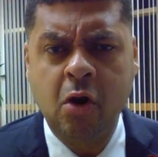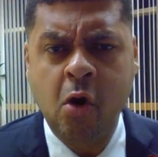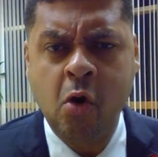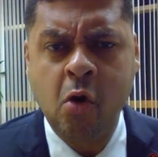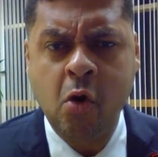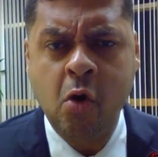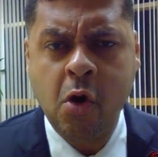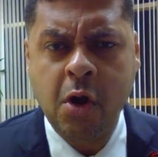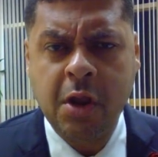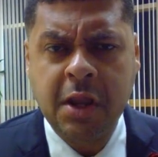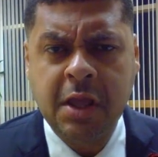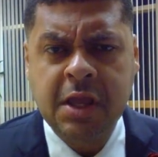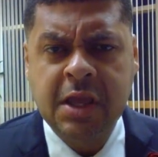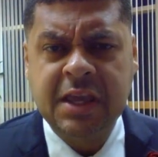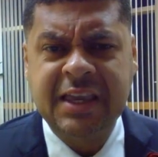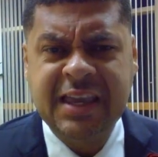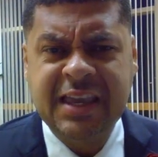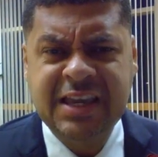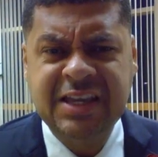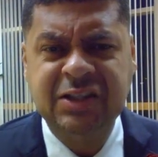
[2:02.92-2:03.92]
on
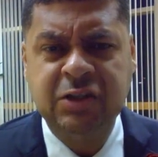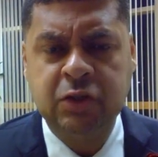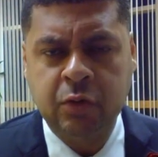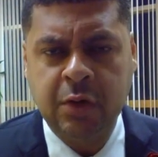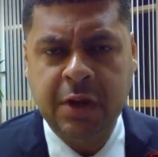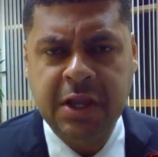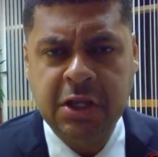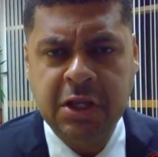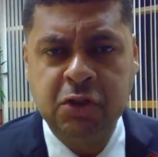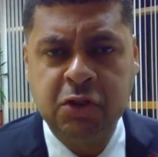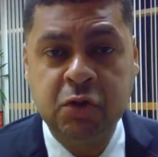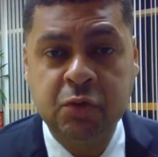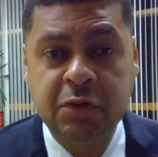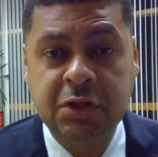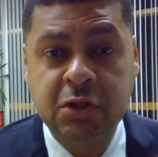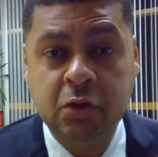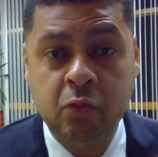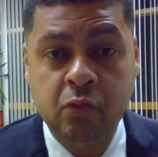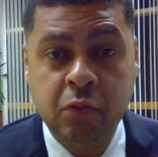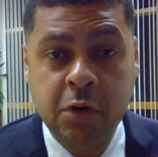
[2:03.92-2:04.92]
KeyTrain
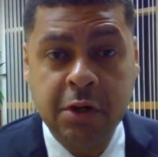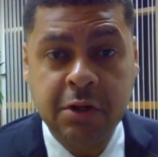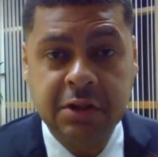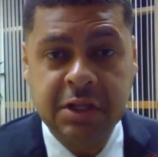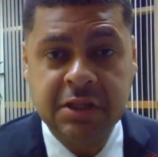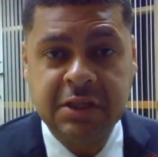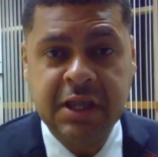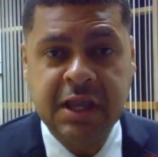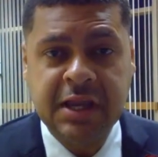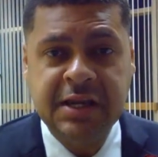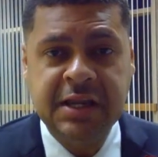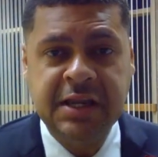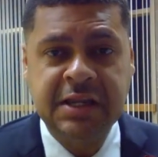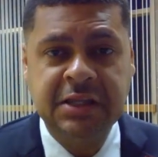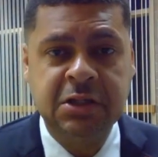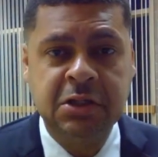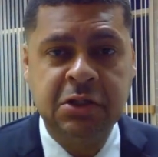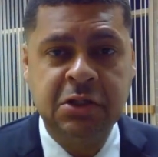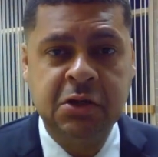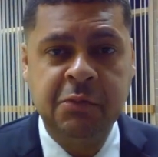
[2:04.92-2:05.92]
doing the work that they
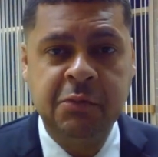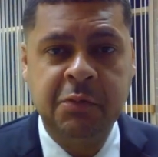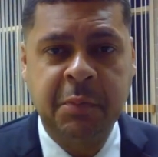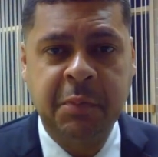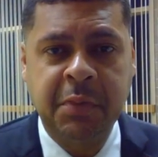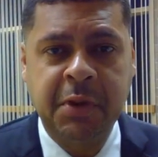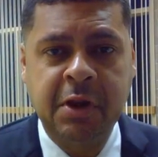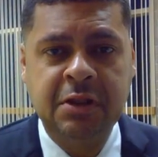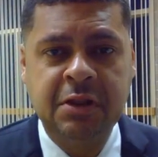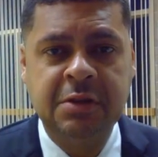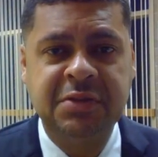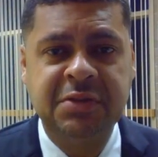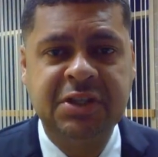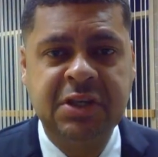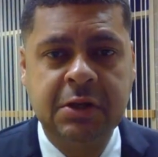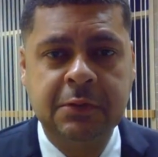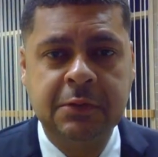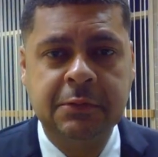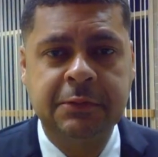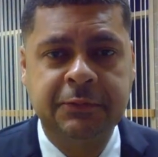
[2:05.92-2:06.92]
need to do, preparing
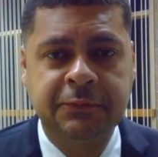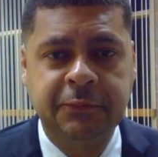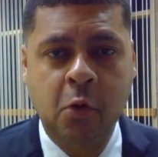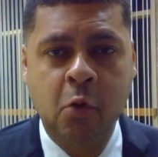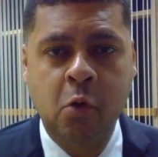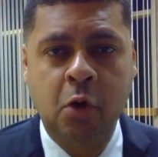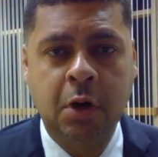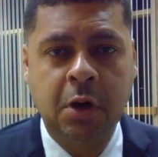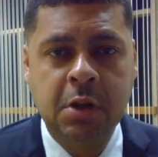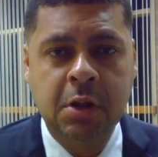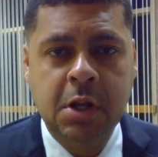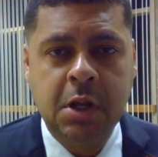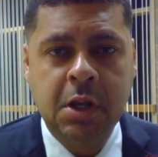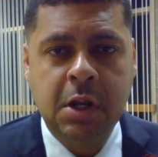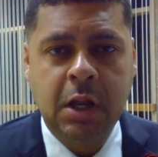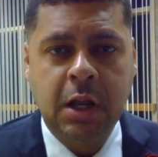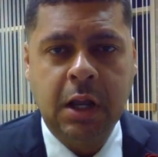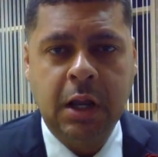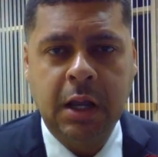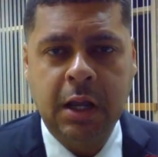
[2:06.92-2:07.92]
themselves for
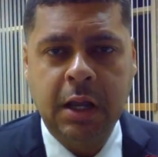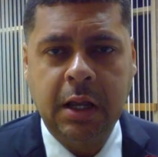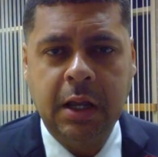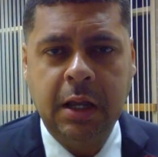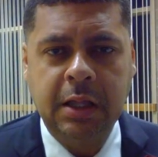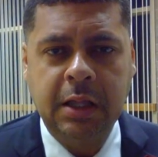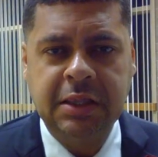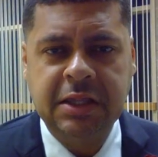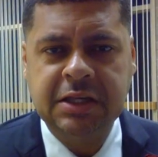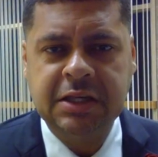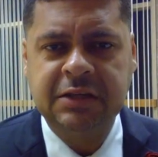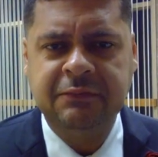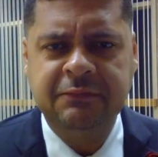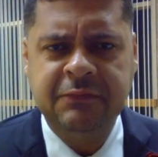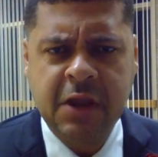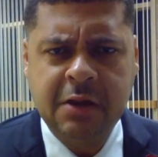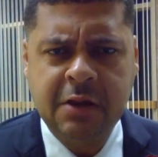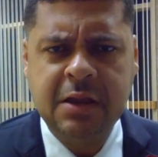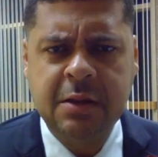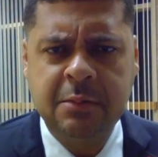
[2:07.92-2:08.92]
uh, this
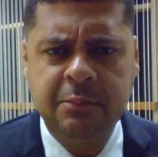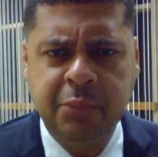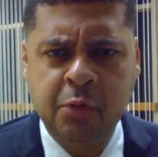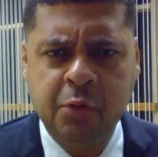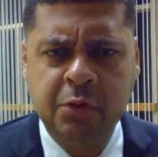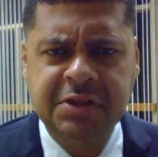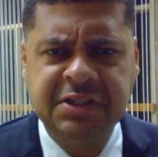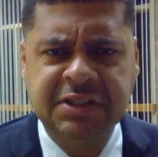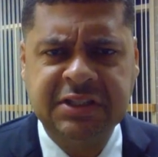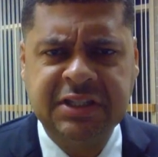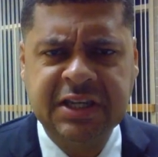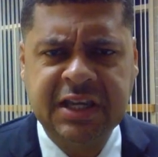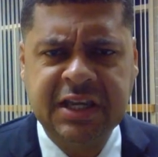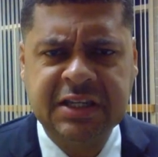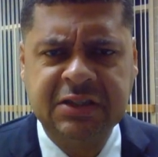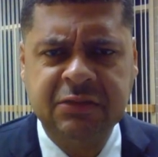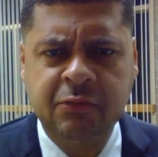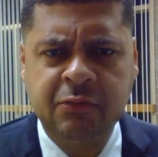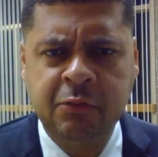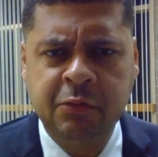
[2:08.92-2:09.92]
very important
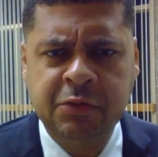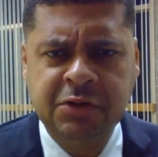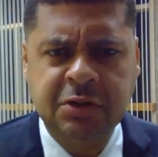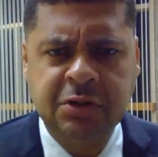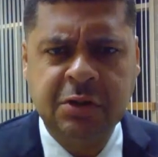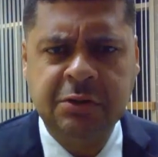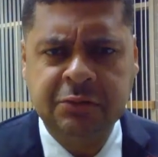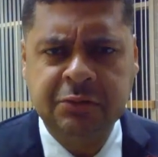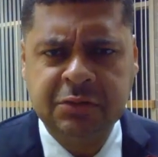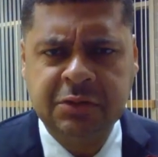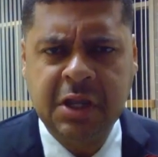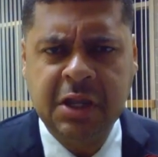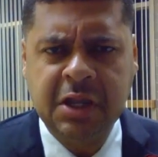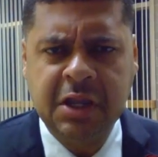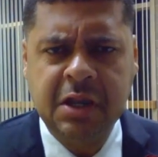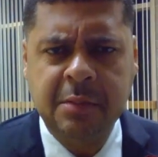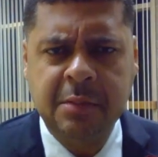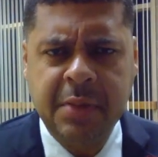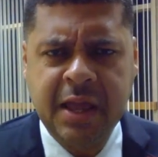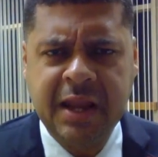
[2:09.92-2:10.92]
test when we start
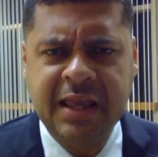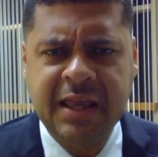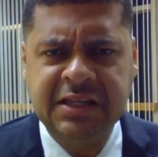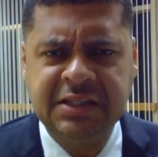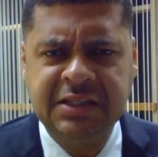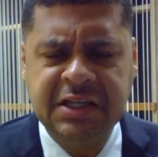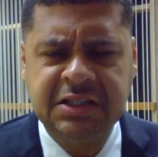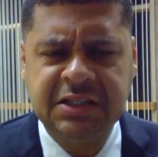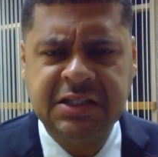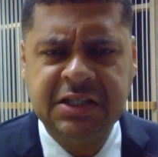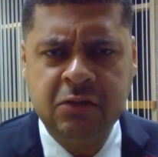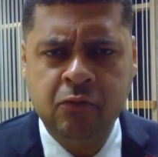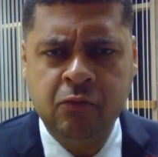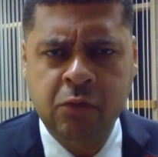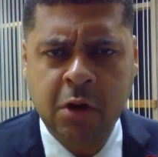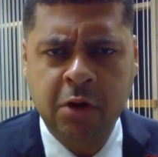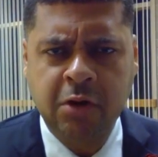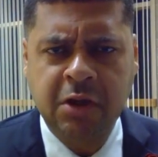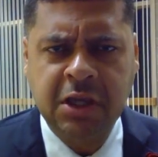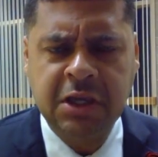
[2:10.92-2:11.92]
thinking about ACT
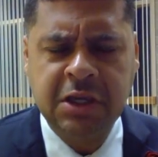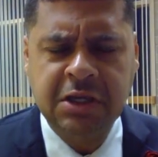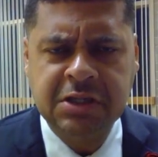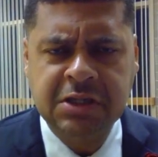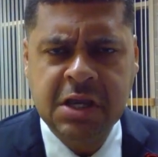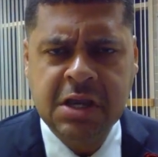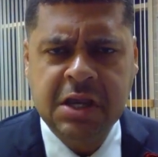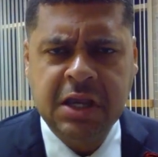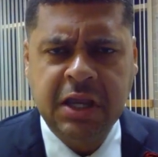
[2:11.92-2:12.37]
WorkKeys.